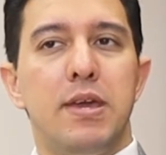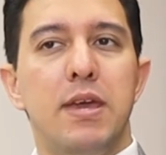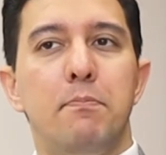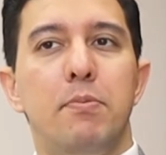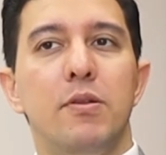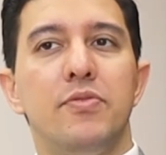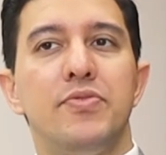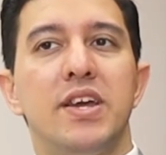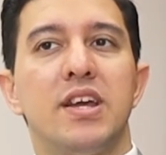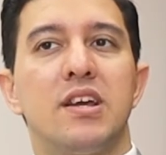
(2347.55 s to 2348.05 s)

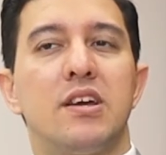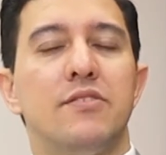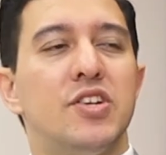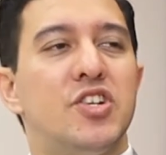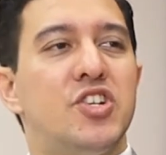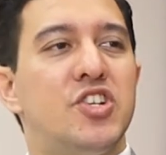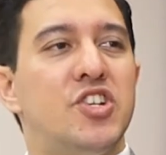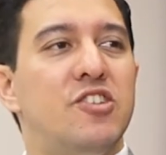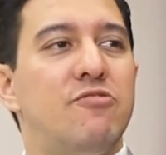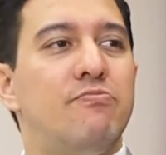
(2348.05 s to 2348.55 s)
People think of
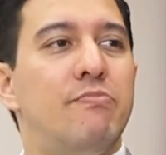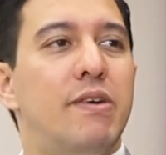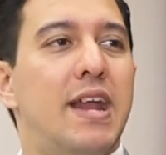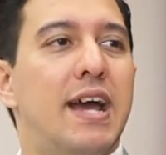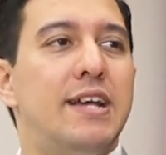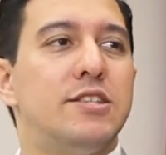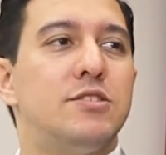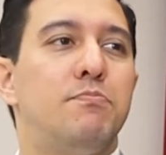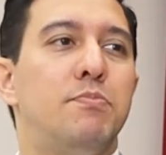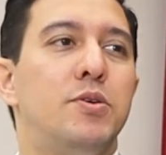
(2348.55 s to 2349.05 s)

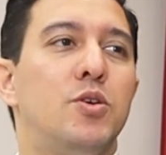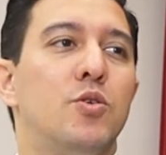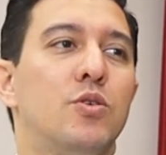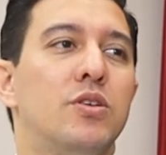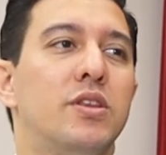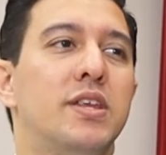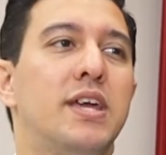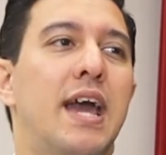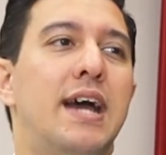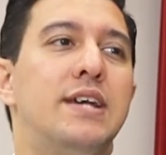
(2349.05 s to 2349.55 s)
achievement as
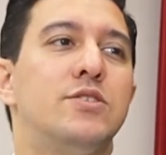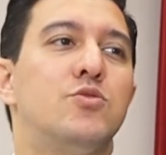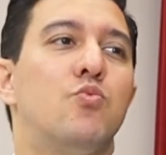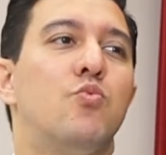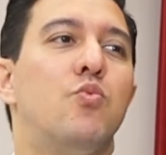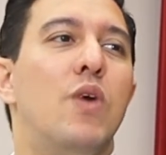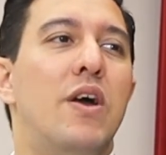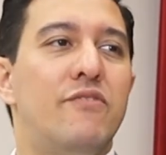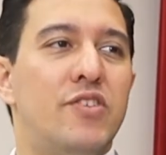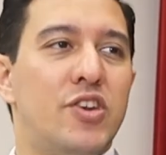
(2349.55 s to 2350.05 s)
purely as
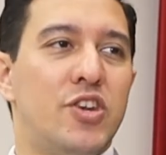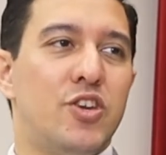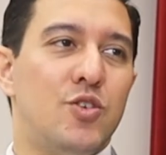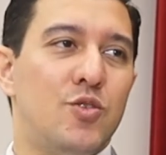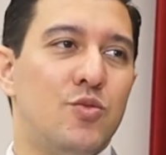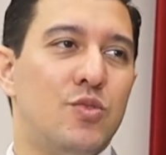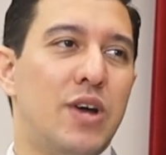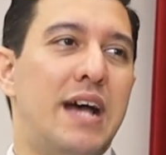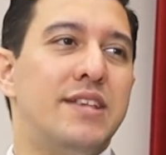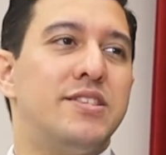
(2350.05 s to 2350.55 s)

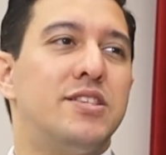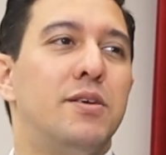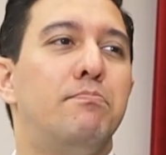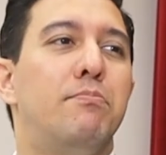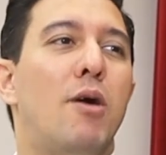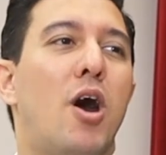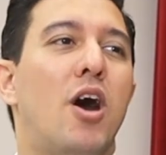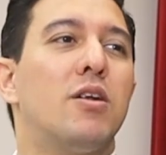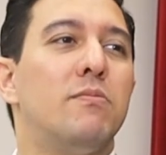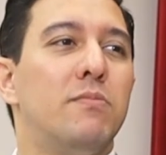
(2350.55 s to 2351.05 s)
revenue, as the
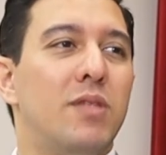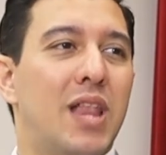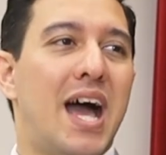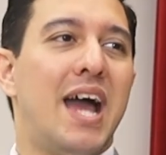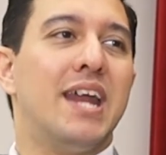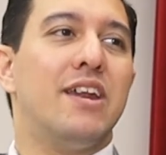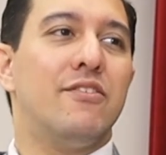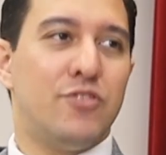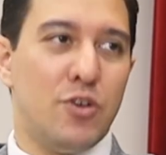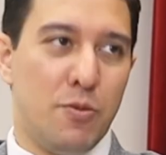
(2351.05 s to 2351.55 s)
bottom
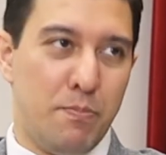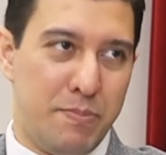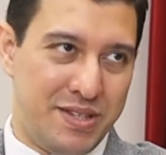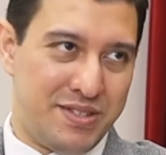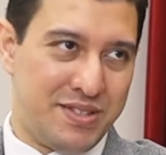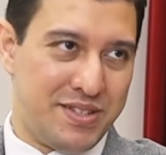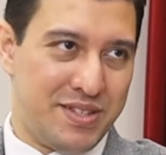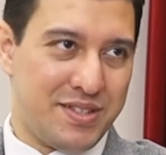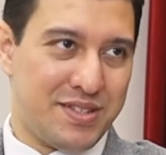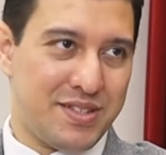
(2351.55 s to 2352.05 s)
line of their
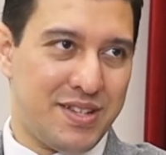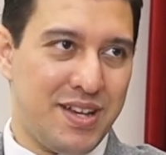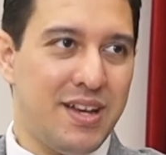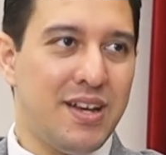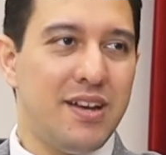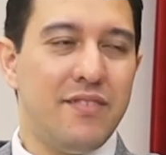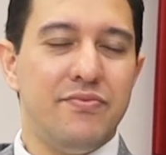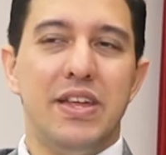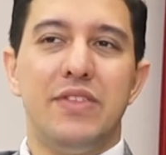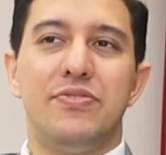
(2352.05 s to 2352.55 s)
business.
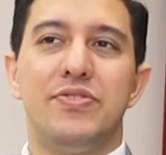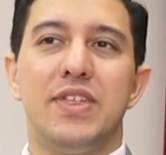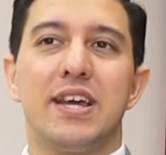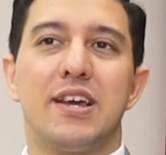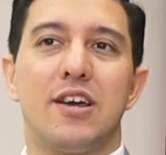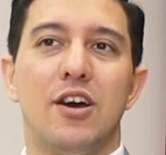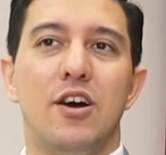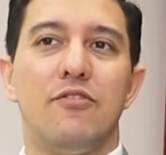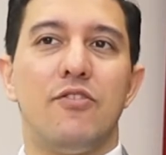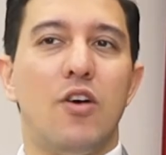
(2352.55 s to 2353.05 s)
They
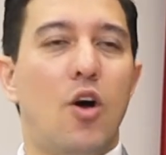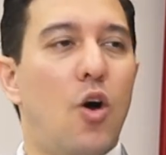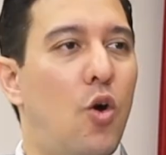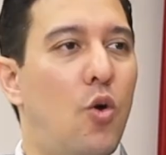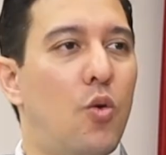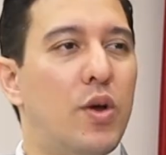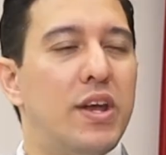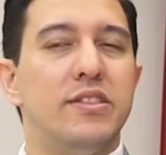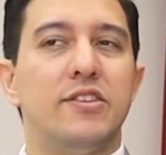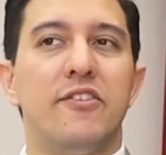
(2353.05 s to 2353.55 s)
think of,
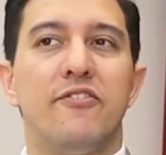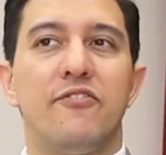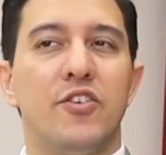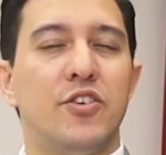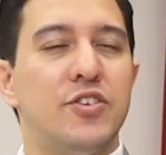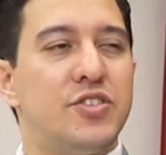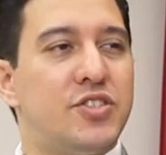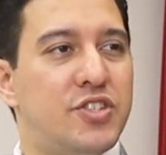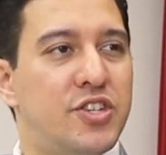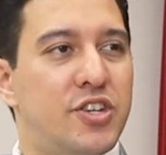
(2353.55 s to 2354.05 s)
oh, in the
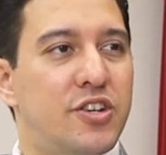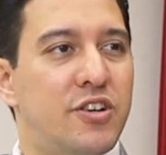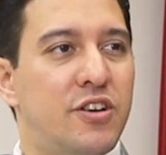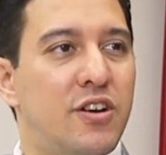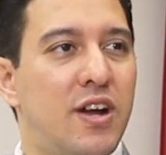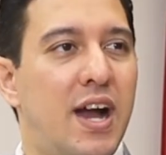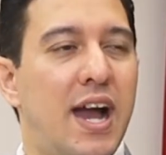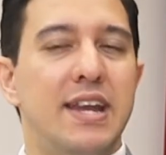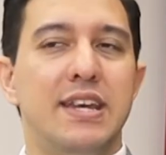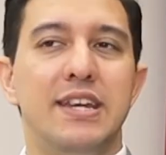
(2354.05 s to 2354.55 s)
first
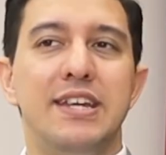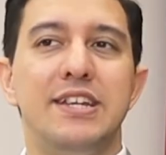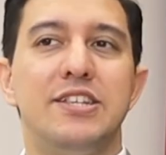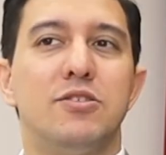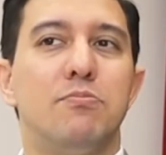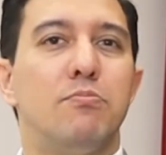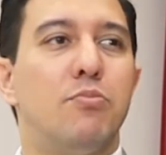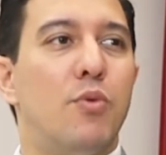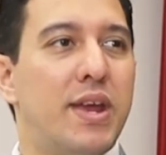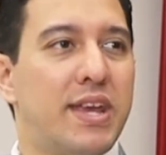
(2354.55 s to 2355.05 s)
year, I need
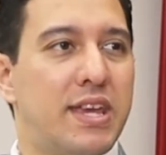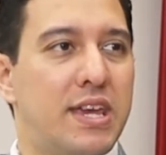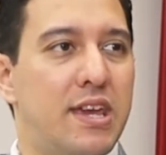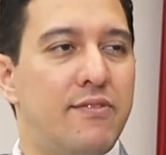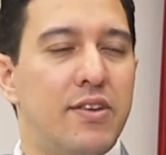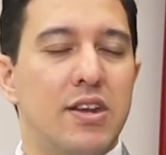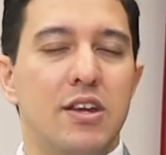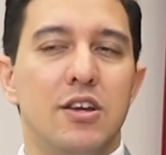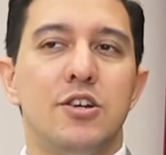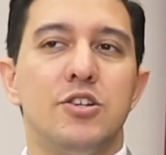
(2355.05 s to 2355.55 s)
to break
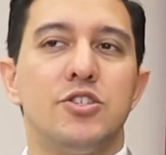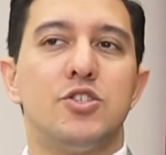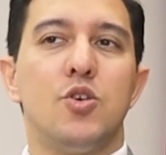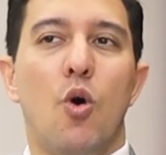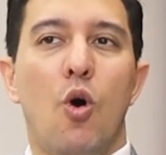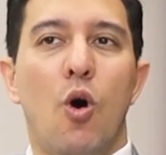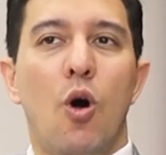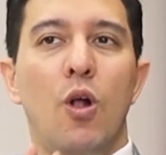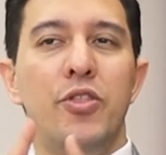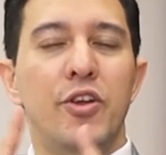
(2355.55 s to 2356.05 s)
even.
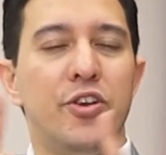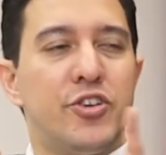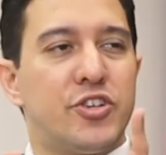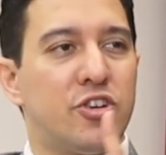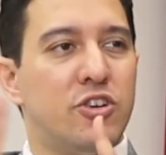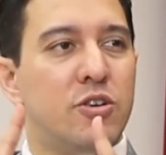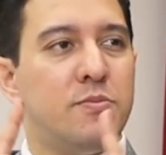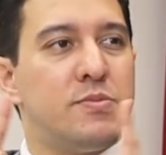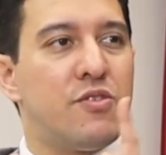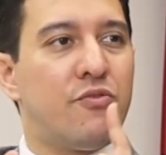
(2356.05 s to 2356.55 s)
So all their
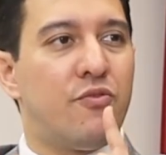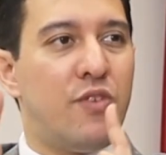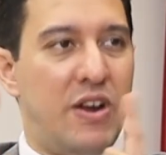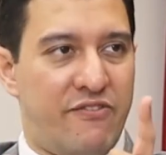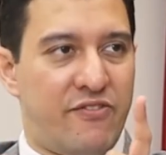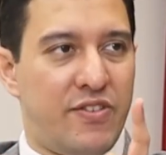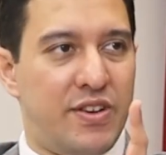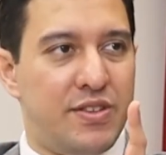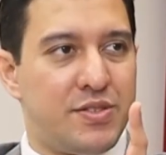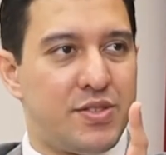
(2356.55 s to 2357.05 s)
terms of
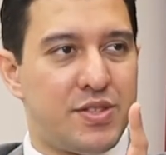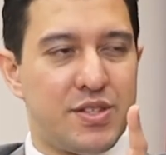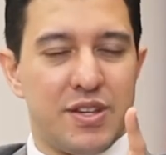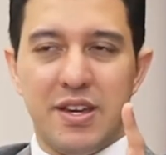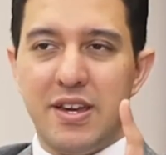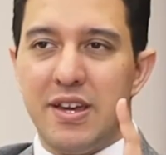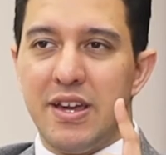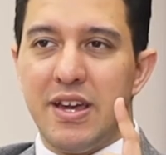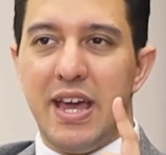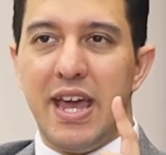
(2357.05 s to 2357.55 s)
reference
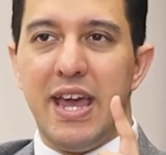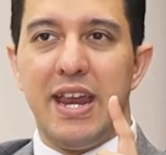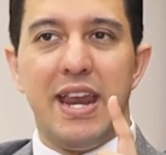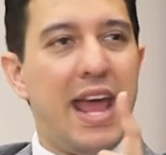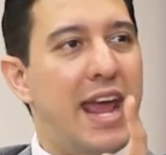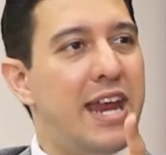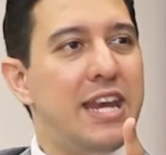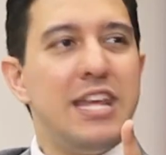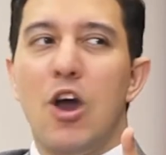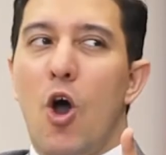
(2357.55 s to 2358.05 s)

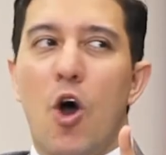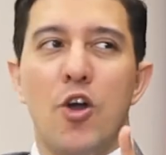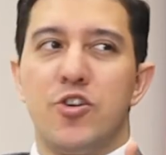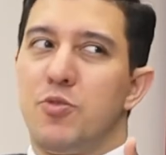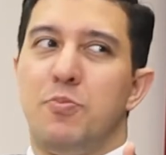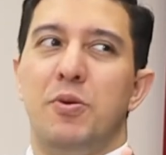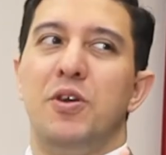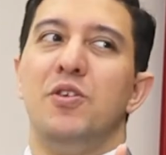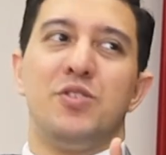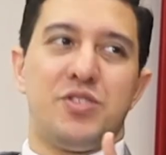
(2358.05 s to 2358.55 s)
in any
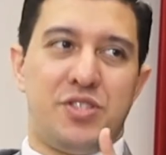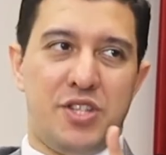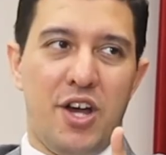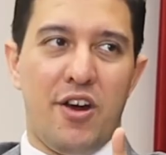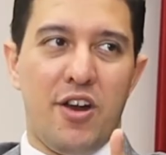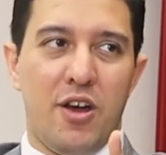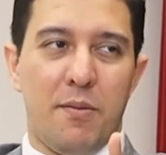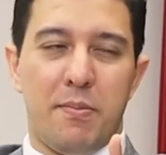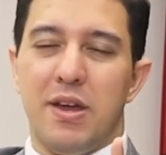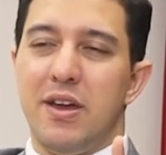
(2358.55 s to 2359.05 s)
entrepreneurial
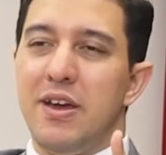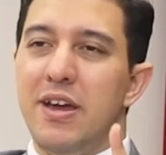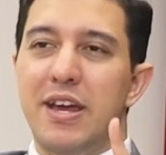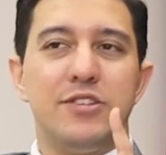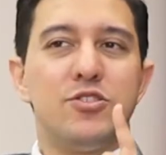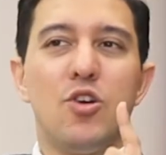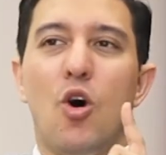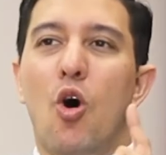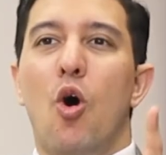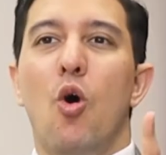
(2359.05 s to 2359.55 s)
startup
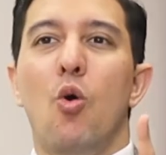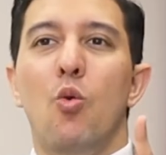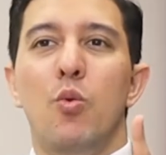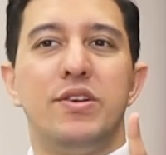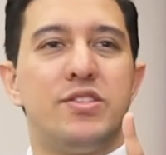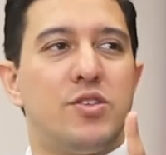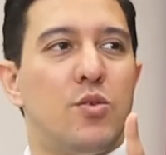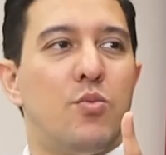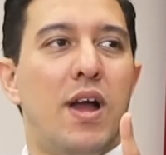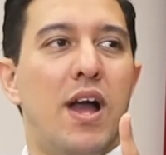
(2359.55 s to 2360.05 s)
is
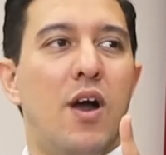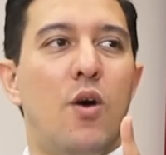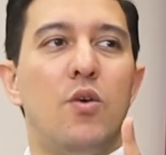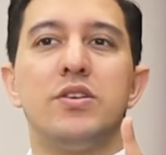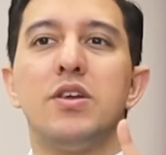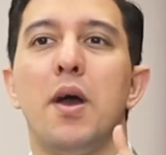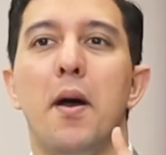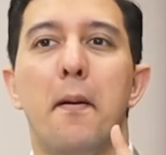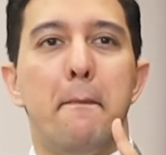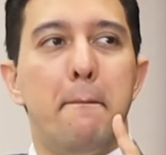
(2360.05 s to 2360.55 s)
always
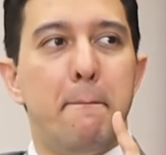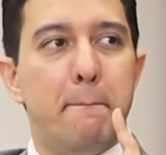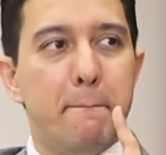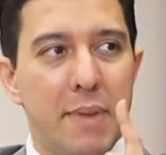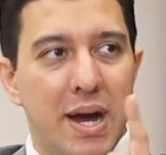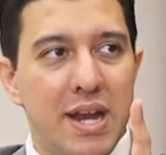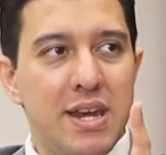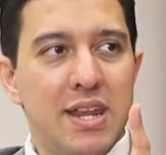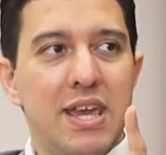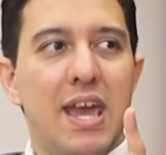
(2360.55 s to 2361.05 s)
around
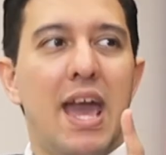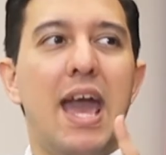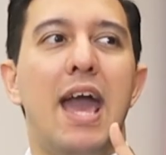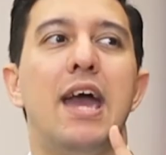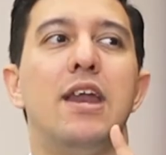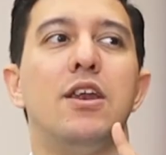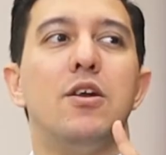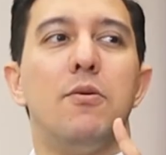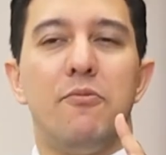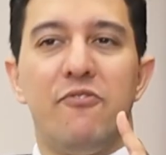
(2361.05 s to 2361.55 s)
money
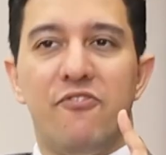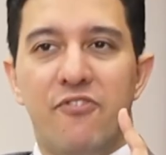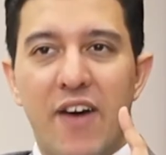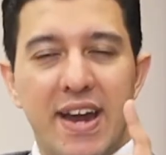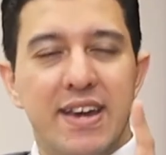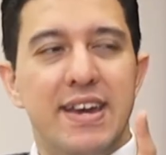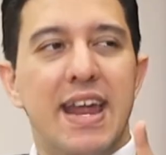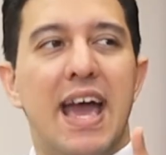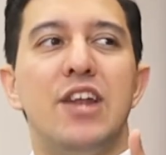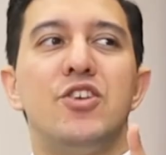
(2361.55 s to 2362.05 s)
and
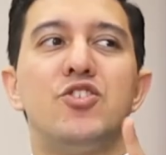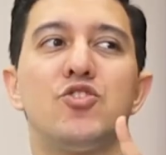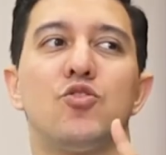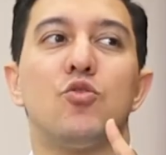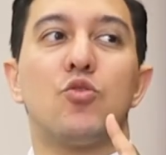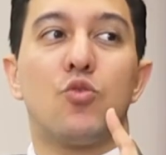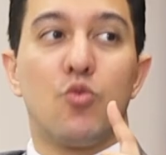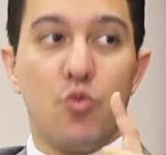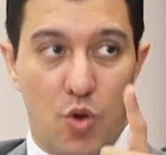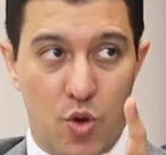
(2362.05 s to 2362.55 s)

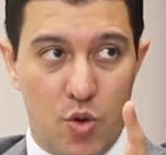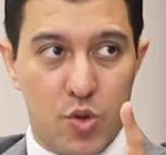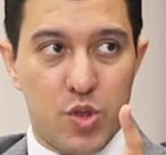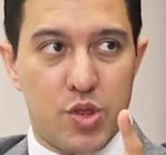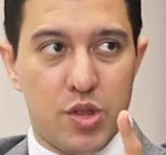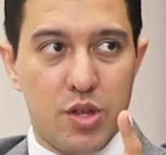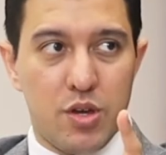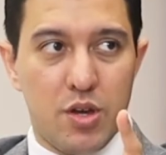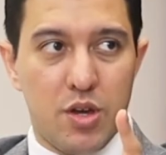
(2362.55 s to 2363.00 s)
financial growth,